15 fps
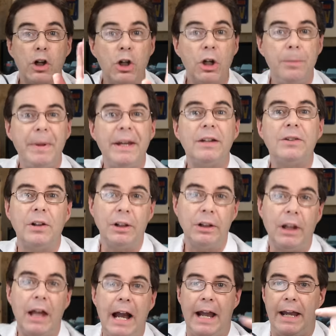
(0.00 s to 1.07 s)
could be a
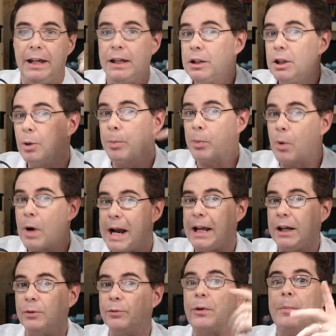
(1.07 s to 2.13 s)
delay in your
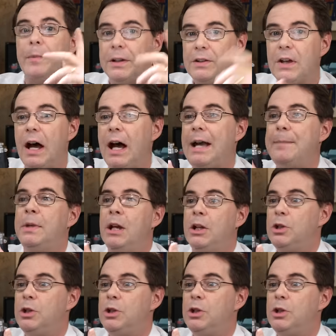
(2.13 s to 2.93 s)
brain from the time